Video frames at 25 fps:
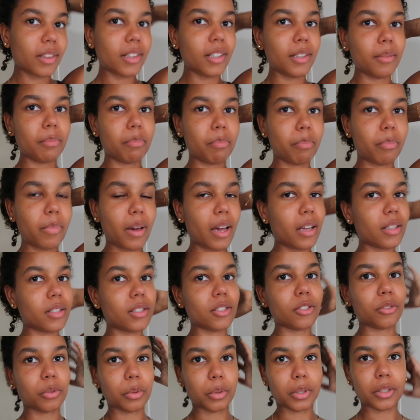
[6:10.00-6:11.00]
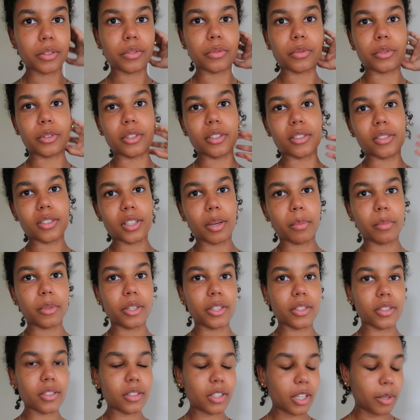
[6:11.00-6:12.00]
the best store for
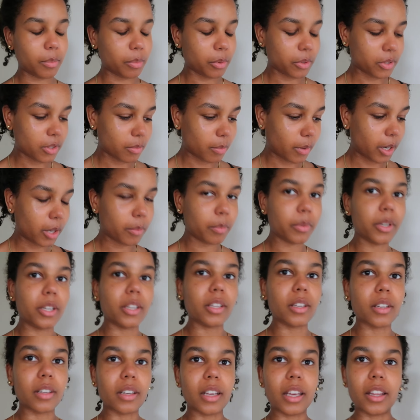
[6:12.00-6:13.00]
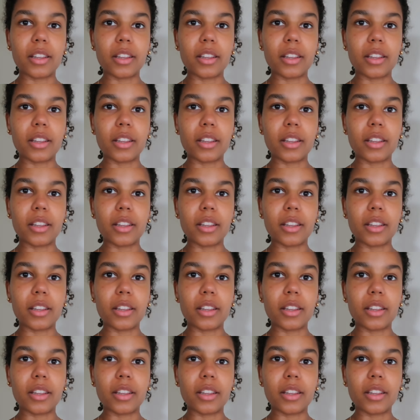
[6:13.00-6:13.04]
summer staples in my opinion,